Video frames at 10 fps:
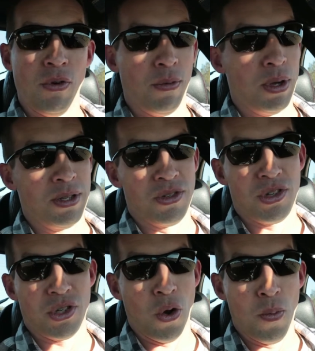would have been
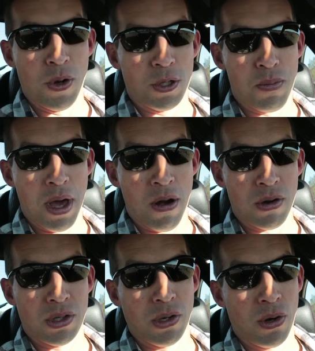so much better.
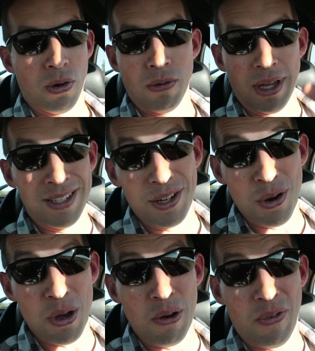So
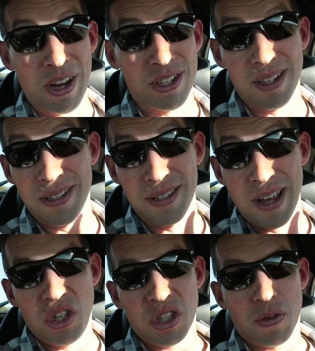Interior Innovations,
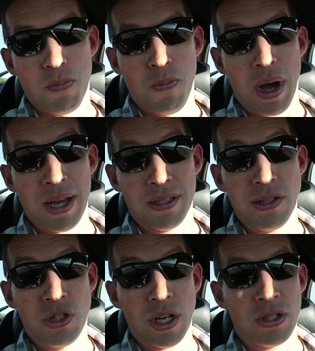just my
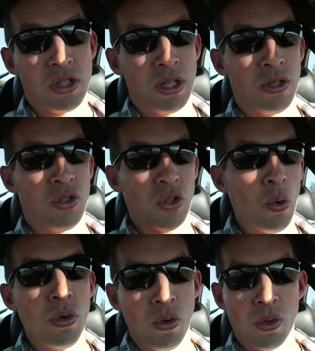suggestion,
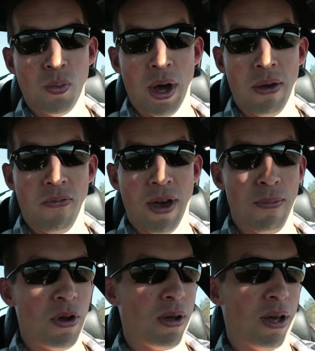don't use white
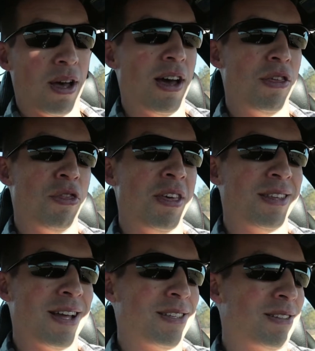fabric. I think
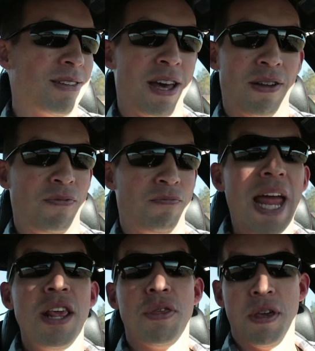that's kind of
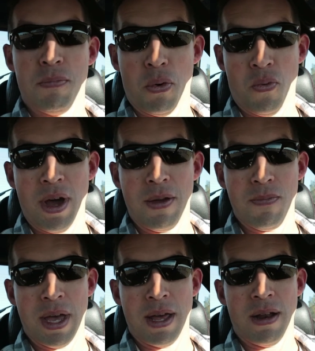anything but white,
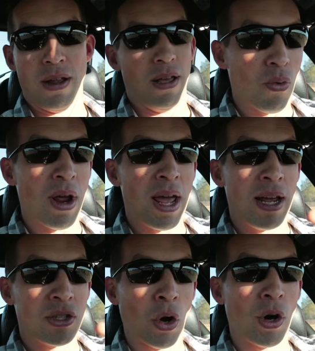man.
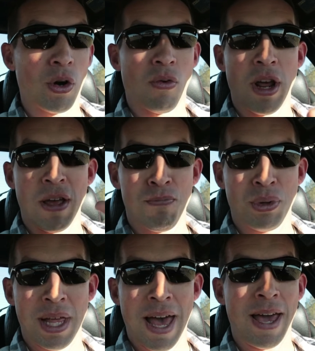Gray, dark gray,
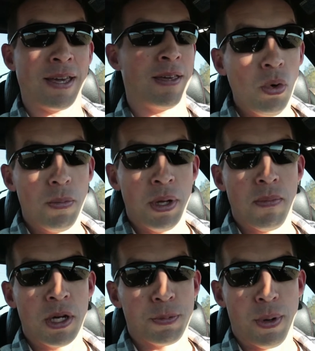black would have been a
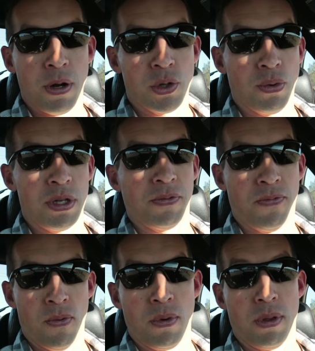much better choice
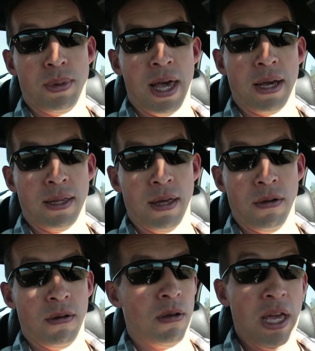for the black
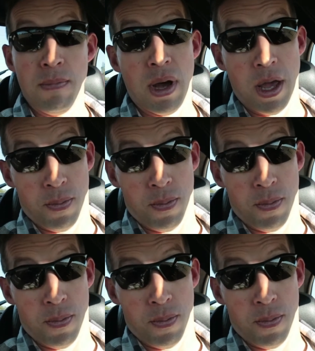leather, in my